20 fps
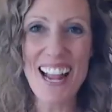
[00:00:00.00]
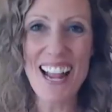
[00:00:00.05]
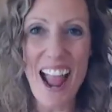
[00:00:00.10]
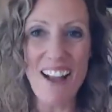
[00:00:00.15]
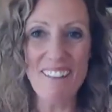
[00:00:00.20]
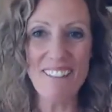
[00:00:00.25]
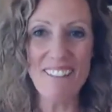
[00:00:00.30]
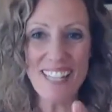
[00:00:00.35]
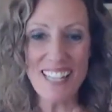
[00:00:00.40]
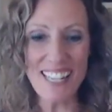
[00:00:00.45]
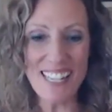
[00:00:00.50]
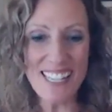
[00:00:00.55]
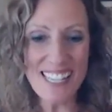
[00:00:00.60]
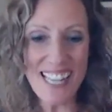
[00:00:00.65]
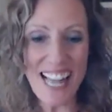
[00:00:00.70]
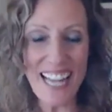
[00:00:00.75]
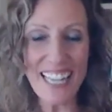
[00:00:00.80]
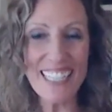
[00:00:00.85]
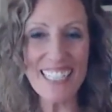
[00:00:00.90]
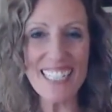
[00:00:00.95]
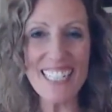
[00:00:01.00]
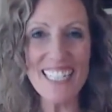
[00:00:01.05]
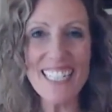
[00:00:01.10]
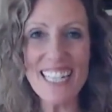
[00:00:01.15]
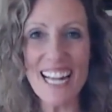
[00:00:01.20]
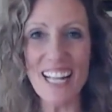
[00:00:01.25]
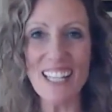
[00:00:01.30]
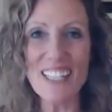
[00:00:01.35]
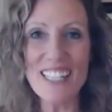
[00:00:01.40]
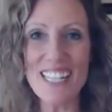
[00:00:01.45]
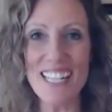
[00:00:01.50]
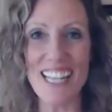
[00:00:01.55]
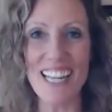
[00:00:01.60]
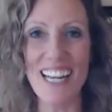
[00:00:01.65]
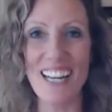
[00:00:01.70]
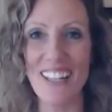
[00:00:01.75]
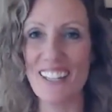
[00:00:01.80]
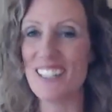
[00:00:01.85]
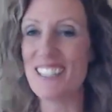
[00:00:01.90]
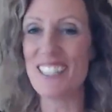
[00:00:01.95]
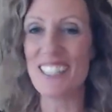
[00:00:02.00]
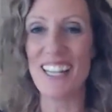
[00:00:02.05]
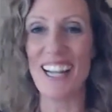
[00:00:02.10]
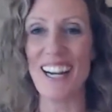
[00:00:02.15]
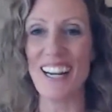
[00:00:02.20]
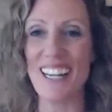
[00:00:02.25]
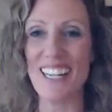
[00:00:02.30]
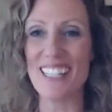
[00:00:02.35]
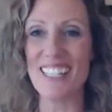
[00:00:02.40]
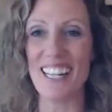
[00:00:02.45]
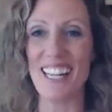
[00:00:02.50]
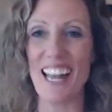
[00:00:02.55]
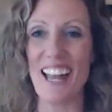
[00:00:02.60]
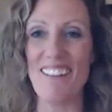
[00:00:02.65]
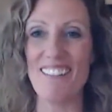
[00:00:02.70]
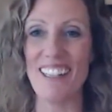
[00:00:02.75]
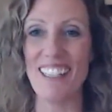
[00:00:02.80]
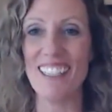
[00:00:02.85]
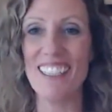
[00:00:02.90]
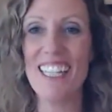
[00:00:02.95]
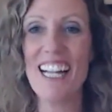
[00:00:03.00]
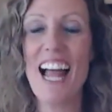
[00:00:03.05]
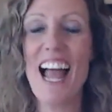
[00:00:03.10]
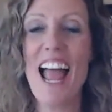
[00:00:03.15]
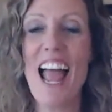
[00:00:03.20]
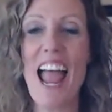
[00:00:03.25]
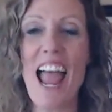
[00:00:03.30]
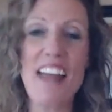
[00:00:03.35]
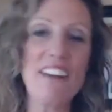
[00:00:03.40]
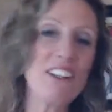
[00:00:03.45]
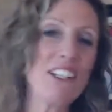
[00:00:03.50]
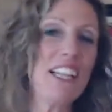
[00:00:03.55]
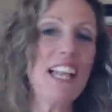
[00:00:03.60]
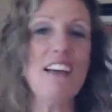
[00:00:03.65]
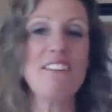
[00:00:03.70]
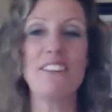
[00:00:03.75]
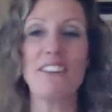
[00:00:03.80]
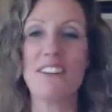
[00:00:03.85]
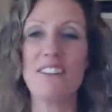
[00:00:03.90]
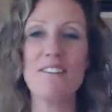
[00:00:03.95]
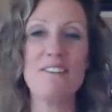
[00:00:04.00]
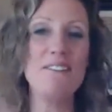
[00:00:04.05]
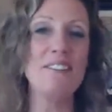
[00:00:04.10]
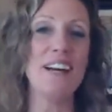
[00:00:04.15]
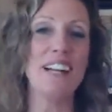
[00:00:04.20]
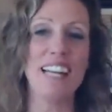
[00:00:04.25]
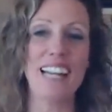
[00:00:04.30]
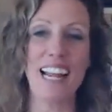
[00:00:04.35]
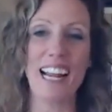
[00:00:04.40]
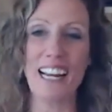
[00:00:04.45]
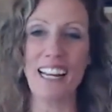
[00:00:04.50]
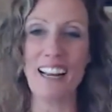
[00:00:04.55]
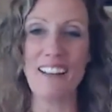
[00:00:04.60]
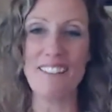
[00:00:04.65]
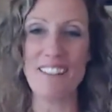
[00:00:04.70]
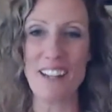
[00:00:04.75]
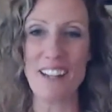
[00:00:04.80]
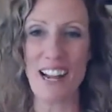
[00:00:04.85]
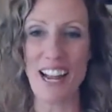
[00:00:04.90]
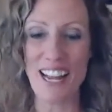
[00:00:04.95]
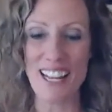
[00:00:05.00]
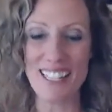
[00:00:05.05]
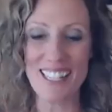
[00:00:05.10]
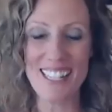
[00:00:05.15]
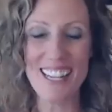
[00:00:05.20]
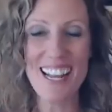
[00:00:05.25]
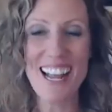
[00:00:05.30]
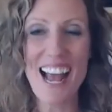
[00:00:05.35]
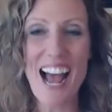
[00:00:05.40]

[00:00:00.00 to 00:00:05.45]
Everything is like detailed to the hilt. It's hilarious. I love it. And clever and funny. I love you guys.